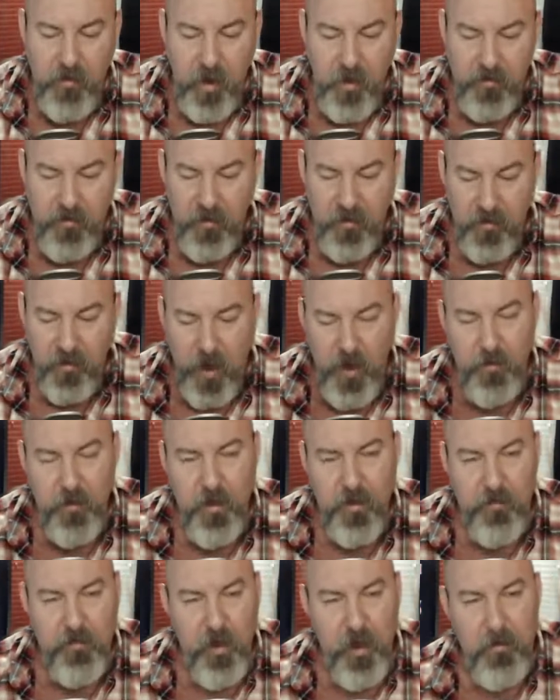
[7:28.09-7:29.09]
does this right
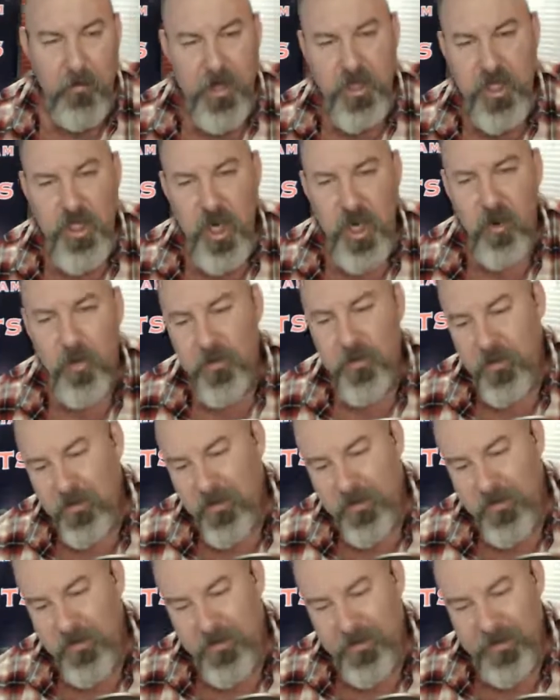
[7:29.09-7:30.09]
when I start my show.
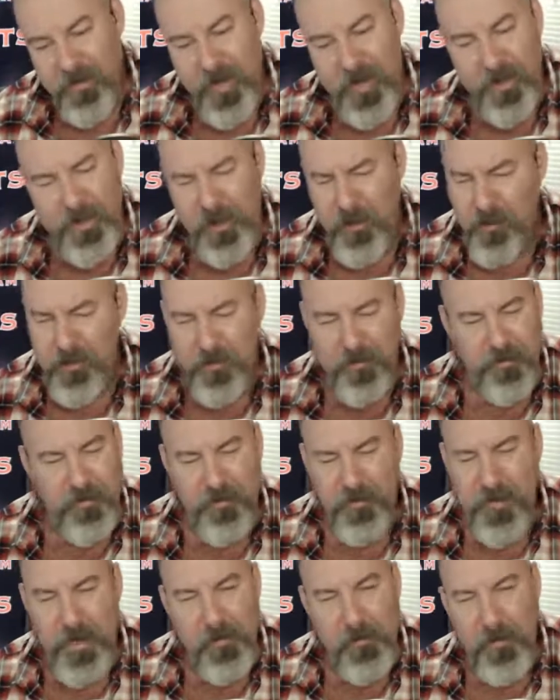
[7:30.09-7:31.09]
I know he's
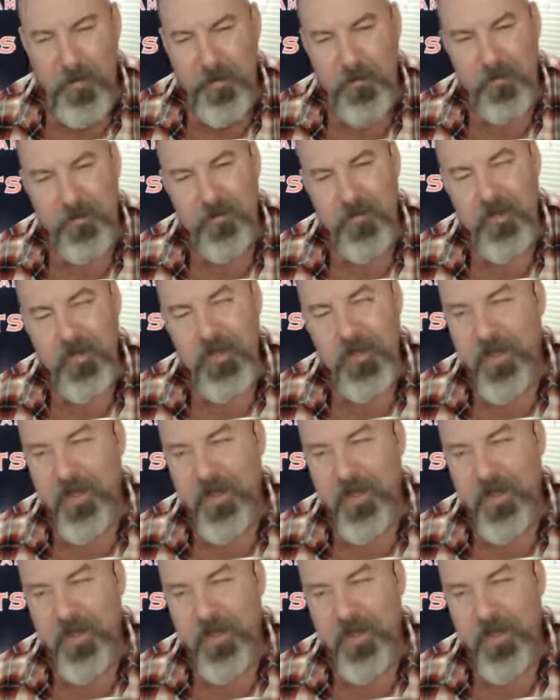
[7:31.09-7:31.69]
doing that on purpose.